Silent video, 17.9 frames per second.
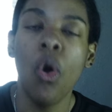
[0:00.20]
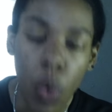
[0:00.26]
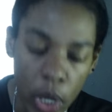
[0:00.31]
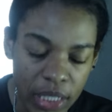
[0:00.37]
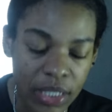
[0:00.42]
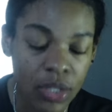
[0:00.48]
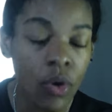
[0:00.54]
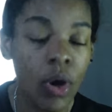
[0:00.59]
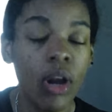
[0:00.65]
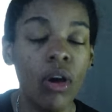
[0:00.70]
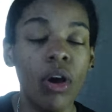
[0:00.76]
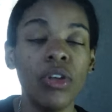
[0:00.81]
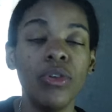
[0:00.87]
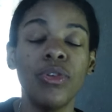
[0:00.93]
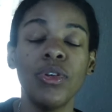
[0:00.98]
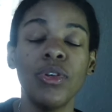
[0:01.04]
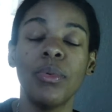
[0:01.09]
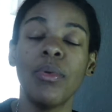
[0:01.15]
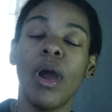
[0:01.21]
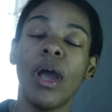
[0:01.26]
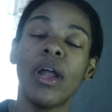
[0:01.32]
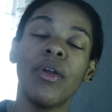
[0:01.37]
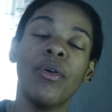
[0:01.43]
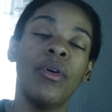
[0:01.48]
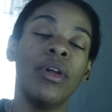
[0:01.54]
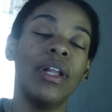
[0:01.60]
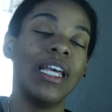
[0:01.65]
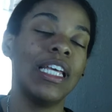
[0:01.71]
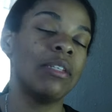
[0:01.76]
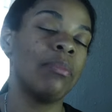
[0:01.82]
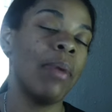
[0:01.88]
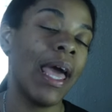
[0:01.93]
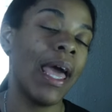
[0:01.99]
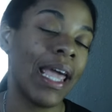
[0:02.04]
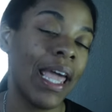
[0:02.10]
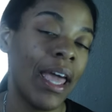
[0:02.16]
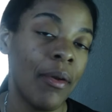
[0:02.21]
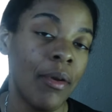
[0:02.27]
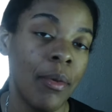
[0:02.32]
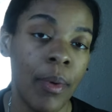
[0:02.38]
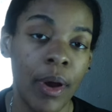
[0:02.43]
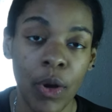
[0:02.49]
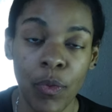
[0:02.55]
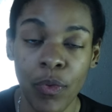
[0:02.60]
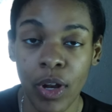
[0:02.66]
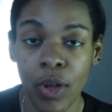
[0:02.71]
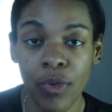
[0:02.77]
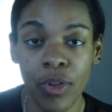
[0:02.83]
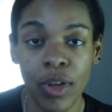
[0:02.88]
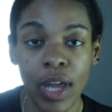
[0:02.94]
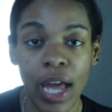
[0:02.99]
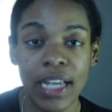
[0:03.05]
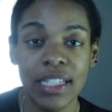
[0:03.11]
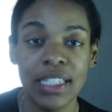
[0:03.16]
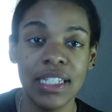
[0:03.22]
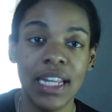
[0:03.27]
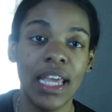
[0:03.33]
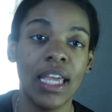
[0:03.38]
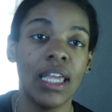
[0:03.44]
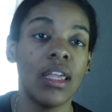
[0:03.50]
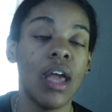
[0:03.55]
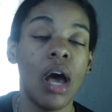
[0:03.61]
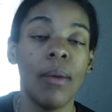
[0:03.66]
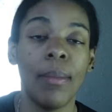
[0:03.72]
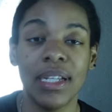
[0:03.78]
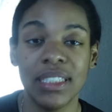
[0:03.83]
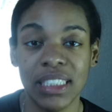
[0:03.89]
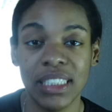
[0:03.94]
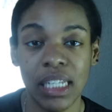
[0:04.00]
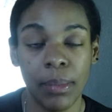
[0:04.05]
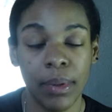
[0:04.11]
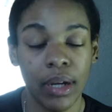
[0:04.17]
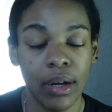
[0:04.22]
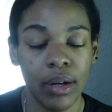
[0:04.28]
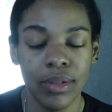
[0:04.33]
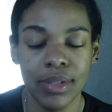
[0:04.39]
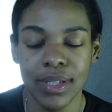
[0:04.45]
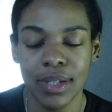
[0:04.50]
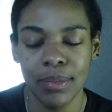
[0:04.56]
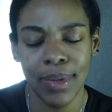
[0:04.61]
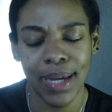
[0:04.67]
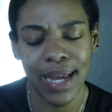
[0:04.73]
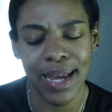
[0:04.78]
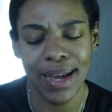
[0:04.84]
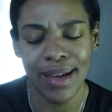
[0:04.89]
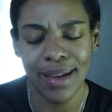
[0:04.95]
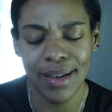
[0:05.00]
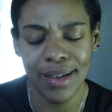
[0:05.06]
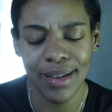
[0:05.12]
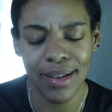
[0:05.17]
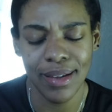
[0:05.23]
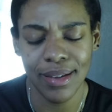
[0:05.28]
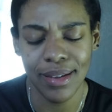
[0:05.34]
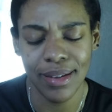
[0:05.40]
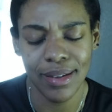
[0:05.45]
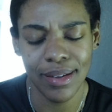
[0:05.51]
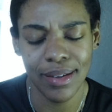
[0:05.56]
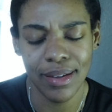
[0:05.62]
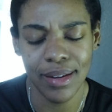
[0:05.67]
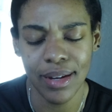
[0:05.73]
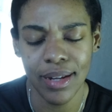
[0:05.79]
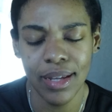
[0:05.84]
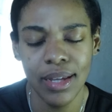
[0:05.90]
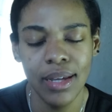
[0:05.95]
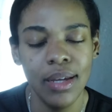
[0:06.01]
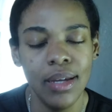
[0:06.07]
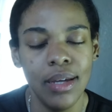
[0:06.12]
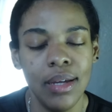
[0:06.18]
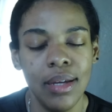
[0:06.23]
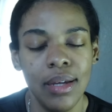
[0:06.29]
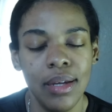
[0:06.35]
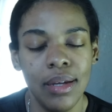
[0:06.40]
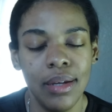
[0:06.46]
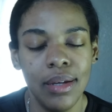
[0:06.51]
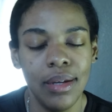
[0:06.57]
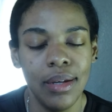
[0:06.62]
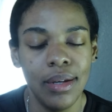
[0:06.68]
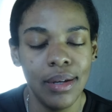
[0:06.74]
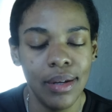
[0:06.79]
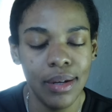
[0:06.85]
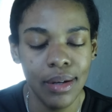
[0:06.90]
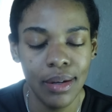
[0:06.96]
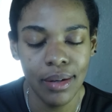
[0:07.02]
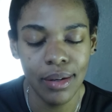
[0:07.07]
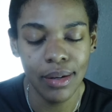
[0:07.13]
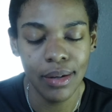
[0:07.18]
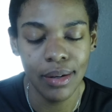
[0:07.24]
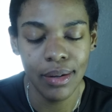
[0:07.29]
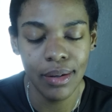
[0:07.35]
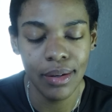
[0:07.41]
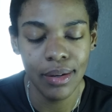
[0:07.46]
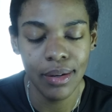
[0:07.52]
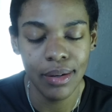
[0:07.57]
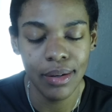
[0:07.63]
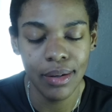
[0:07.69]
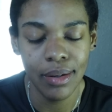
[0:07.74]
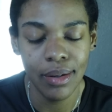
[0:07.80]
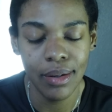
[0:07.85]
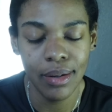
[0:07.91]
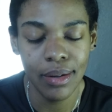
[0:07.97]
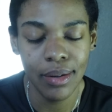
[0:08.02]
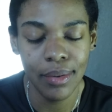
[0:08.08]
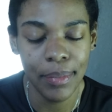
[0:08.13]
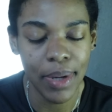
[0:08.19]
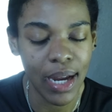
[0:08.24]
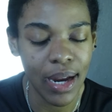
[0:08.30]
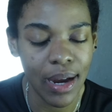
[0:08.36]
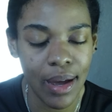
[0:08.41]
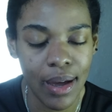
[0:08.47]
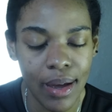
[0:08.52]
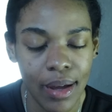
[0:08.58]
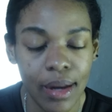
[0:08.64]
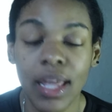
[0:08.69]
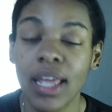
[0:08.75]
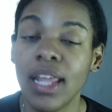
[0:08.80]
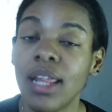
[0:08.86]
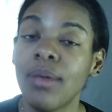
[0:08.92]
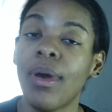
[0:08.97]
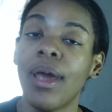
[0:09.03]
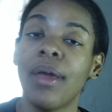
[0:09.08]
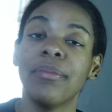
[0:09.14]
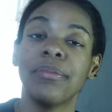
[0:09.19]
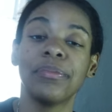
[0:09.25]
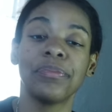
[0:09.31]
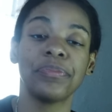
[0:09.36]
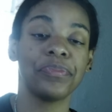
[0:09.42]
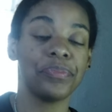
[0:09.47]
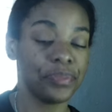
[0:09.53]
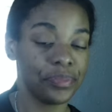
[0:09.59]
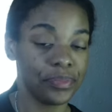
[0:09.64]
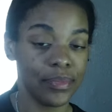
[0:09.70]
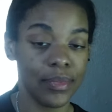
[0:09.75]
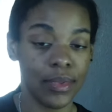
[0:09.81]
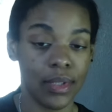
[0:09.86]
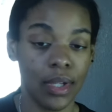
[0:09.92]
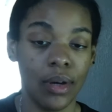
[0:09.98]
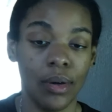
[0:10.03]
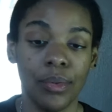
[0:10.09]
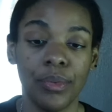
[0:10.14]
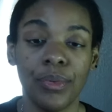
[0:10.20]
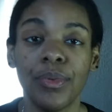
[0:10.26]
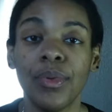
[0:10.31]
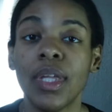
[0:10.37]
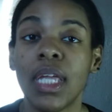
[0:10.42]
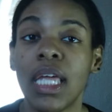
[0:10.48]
What's going on, YouTube? You already know who it is. Back at it with a brand new video for you guys today. Y'all, my stomach hurts. Oh my god. Oh my god. Anyway, so